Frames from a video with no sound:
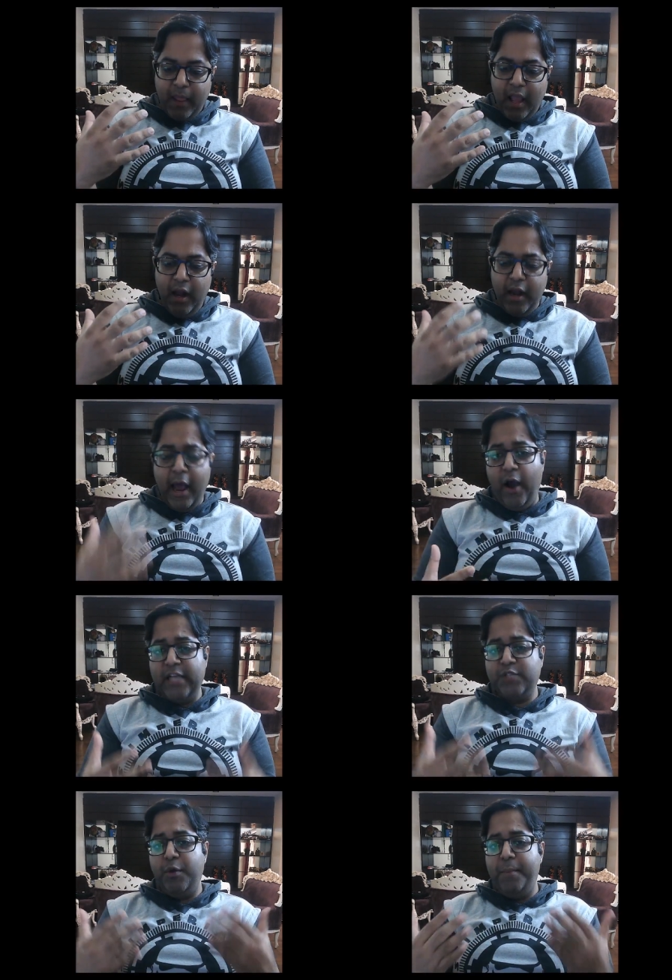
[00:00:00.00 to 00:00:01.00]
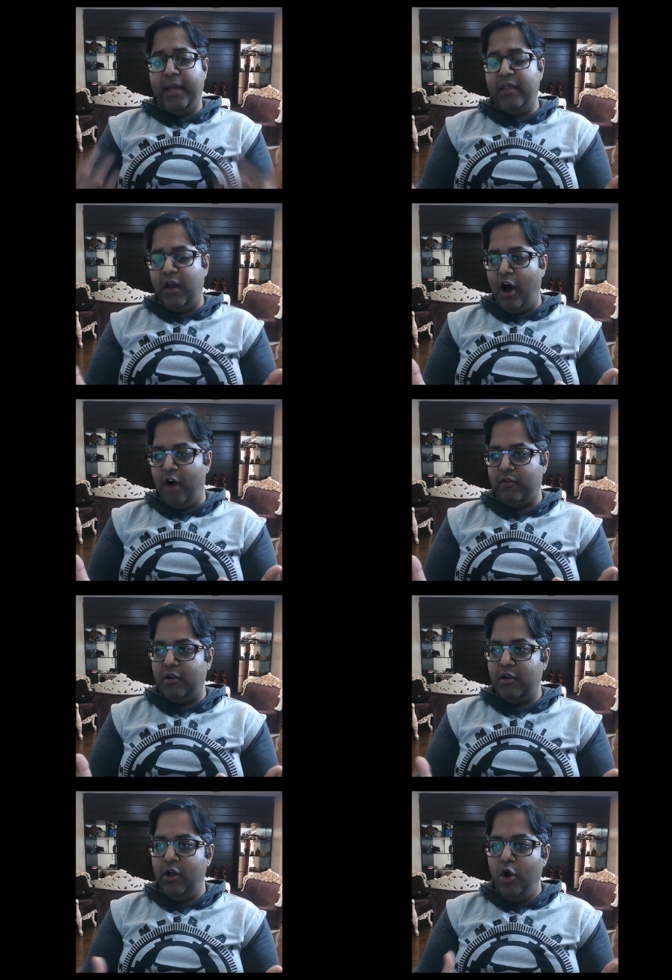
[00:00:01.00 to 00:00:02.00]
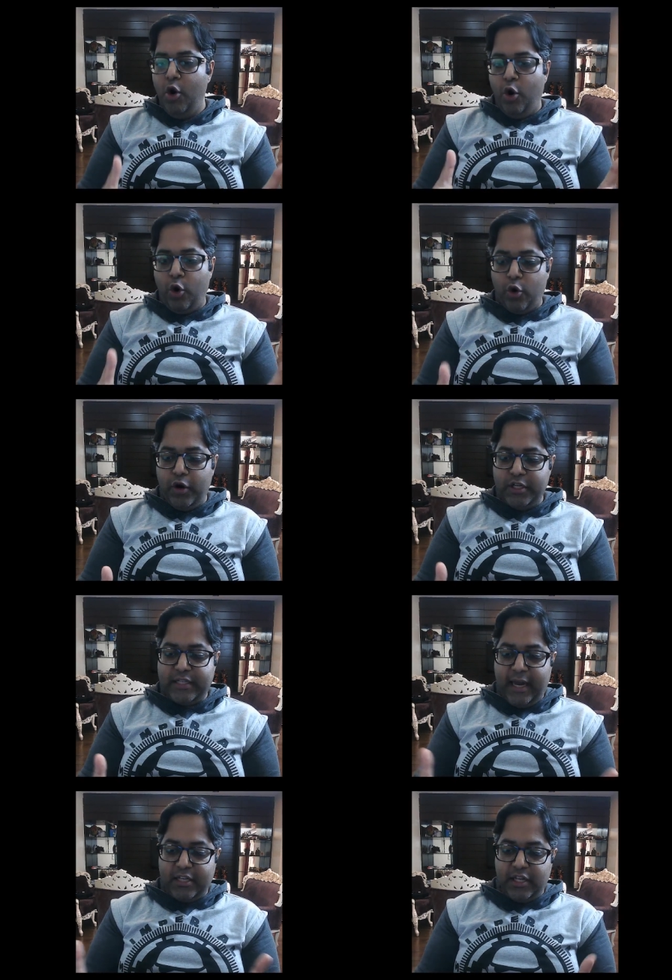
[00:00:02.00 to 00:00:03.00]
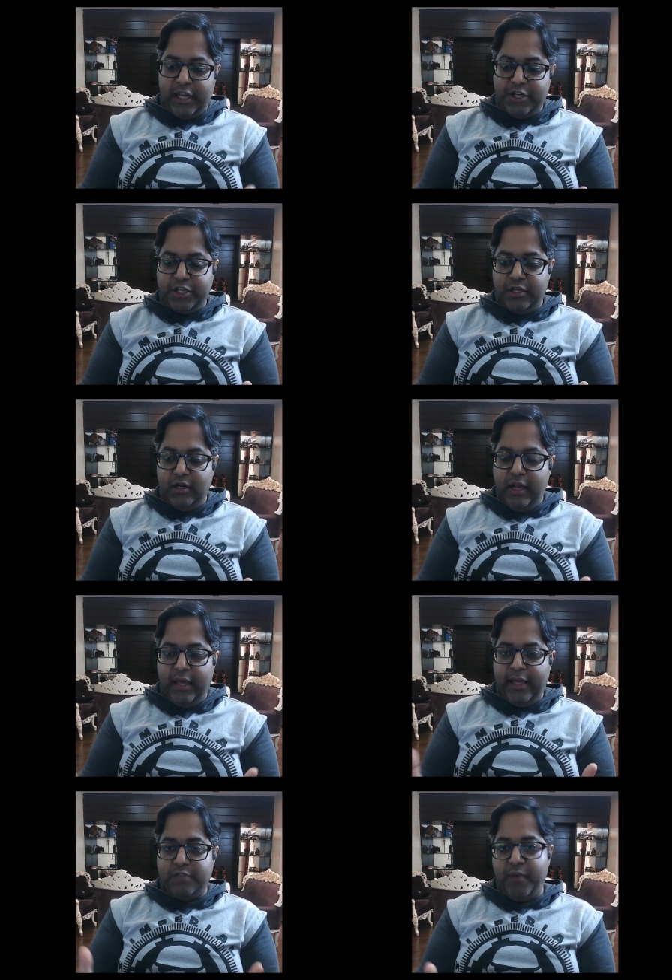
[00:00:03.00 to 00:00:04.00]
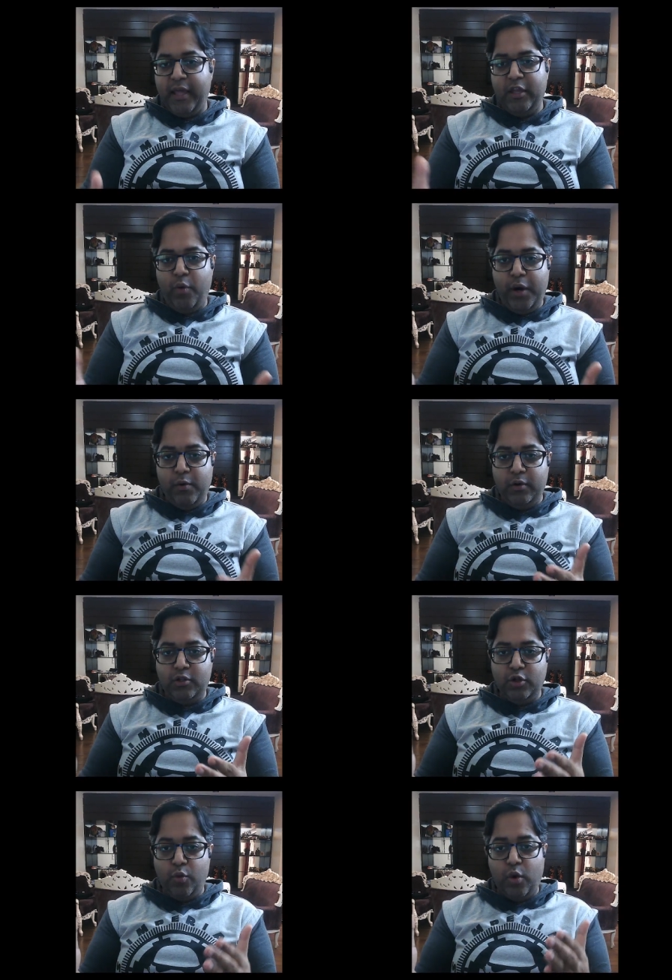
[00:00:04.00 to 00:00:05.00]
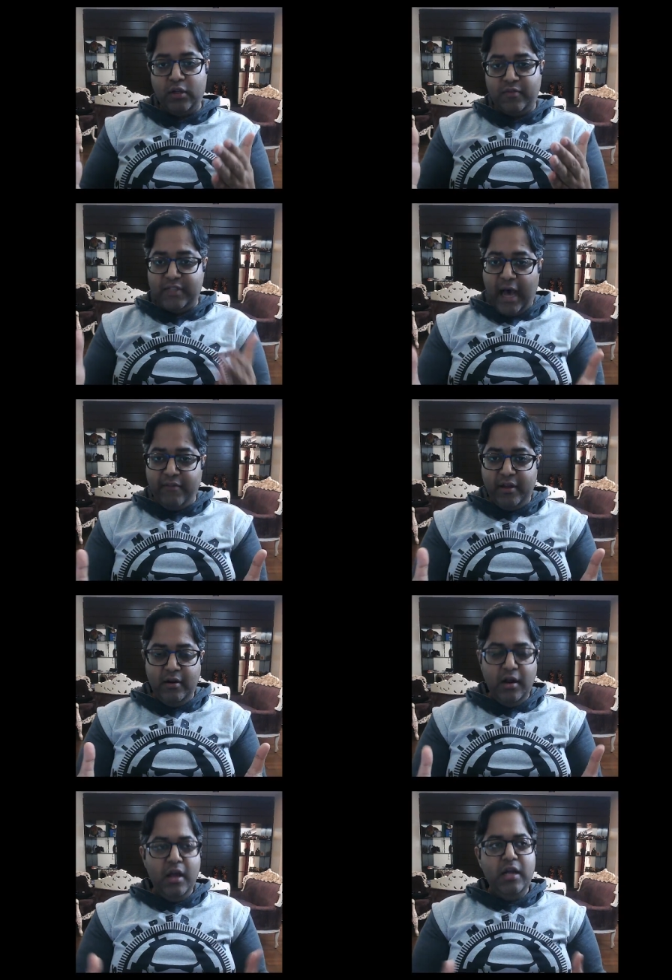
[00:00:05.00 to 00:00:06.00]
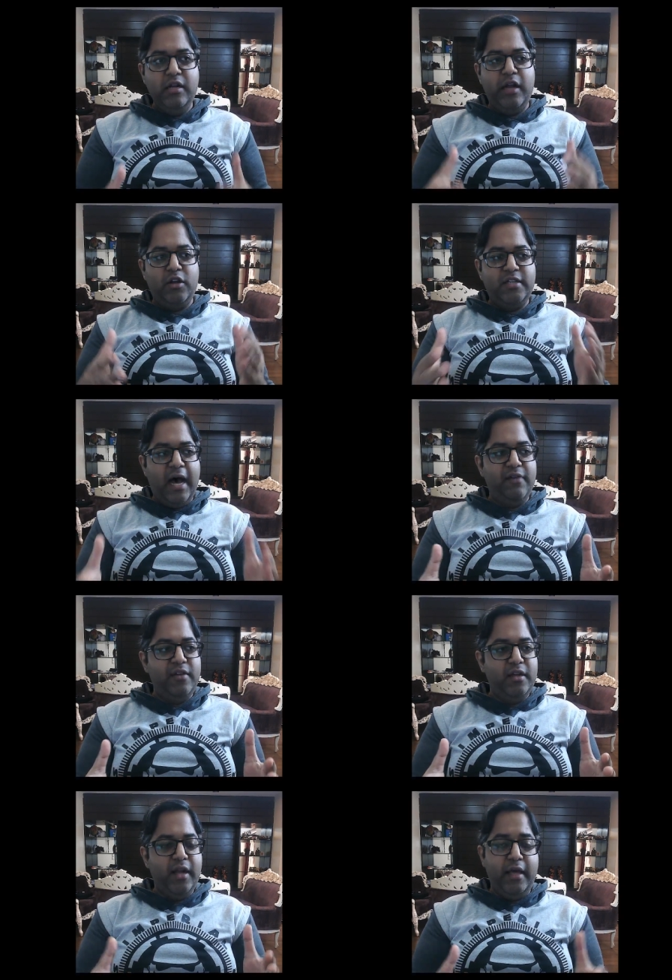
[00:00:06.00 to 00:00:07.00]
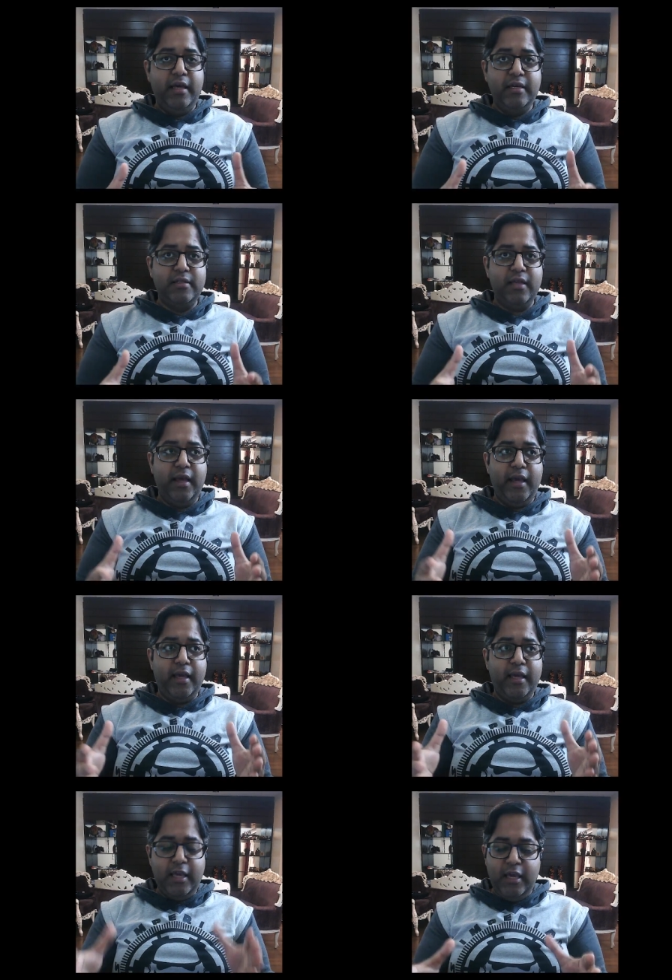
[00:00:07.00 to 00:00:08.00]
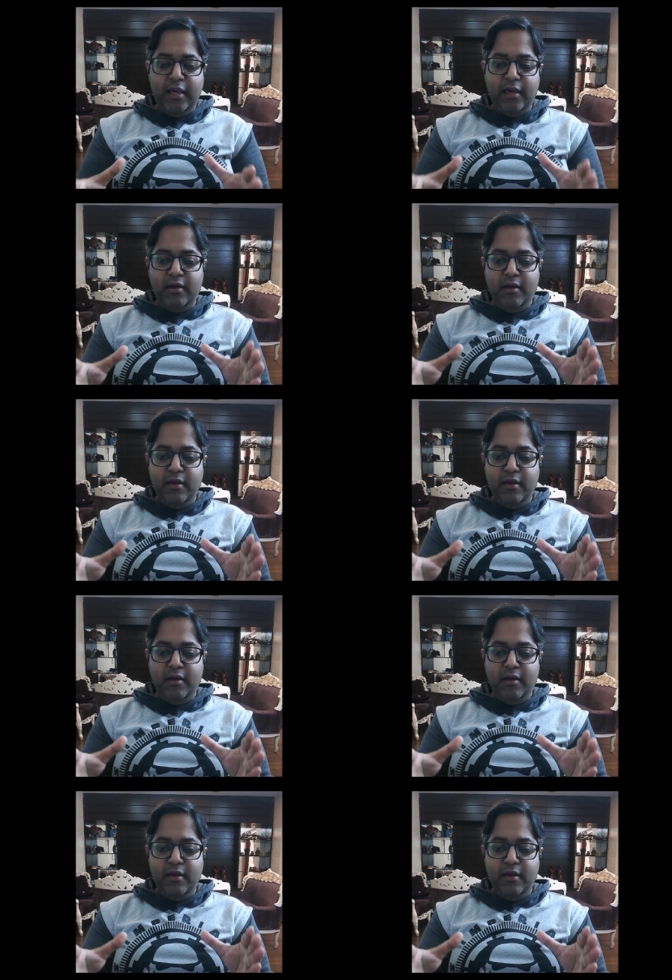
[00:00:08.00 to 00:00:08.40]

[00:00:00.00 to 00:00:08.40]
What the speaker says: Now, as we begin the novel, Horus and his legion is making their way to the world of Davin. Now, Davin is a key